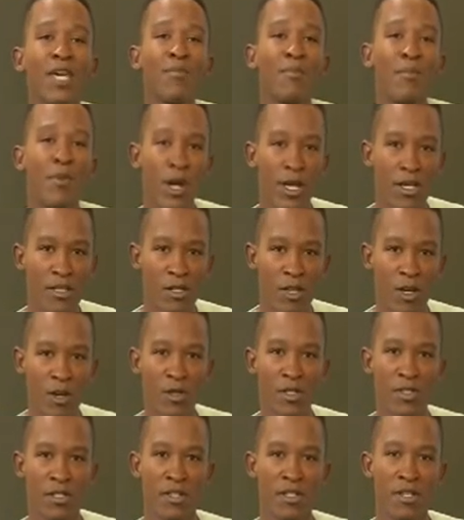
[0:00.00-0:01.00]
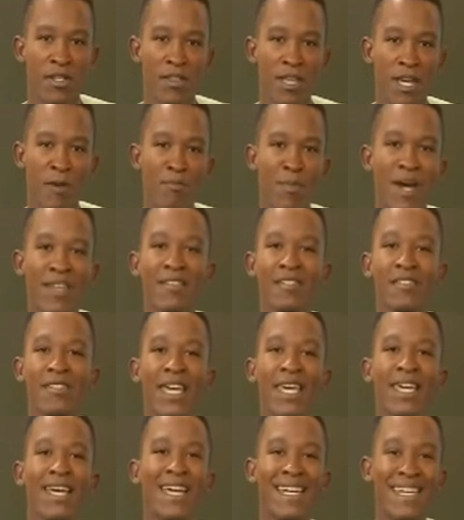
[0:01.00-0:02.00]
Embrace hosted their Mother's
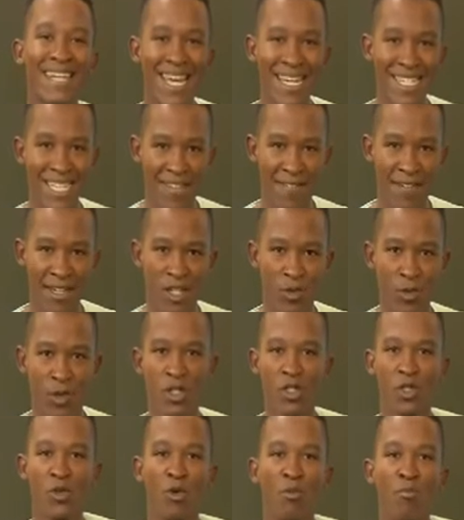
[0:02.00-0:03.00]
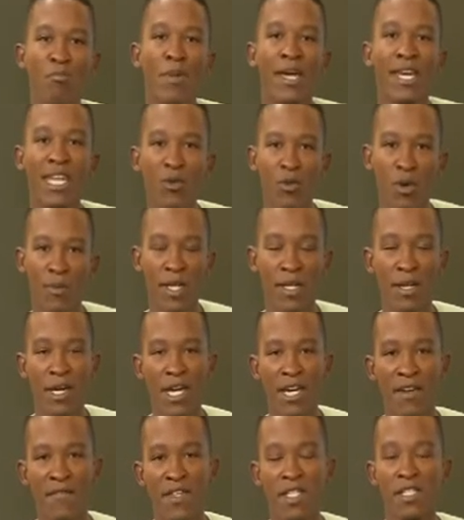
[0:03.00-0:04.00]
Day Connect event, which saw many women
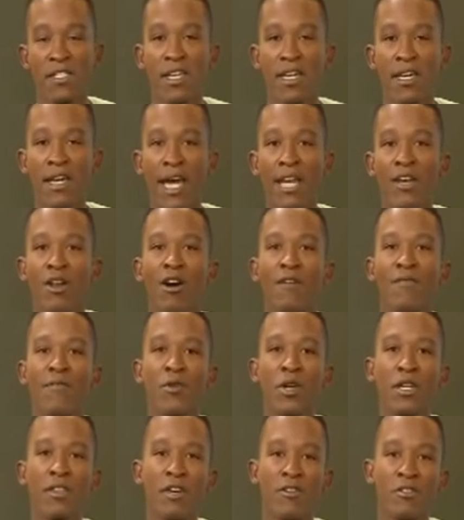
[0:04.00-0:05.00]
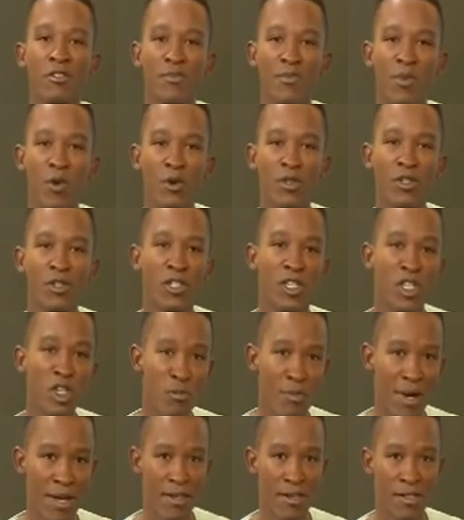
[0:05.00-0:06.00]
visiting and offering their support to
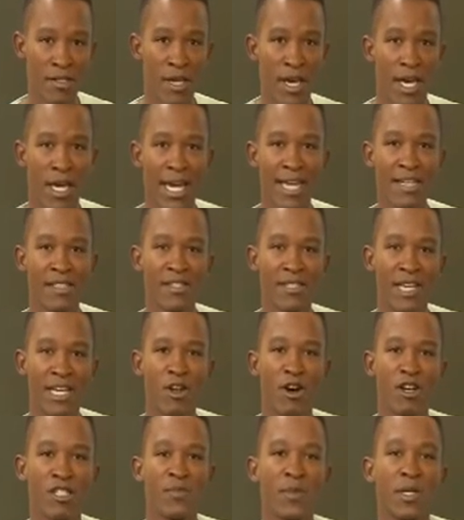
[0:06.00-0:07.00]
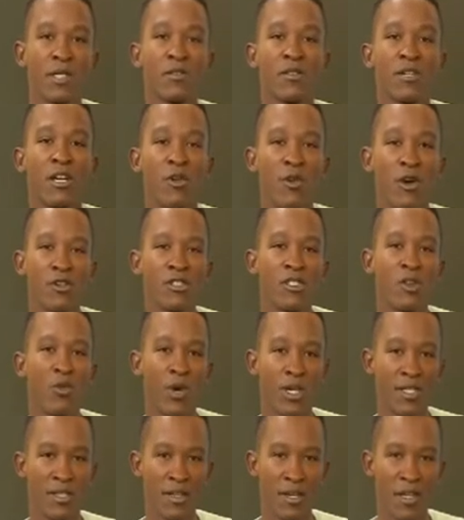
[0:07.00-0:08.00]
new mothers in state hospitals across the
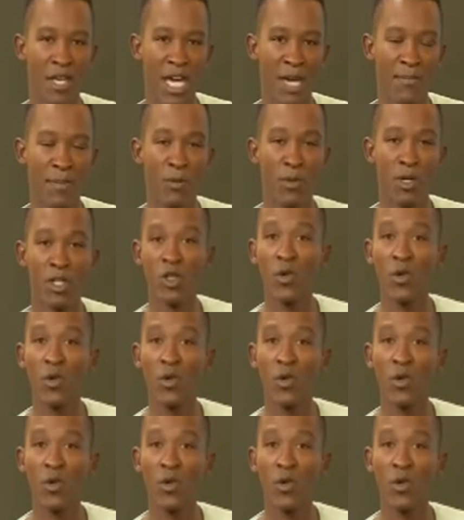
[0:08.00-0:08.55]
Western Cape. And we're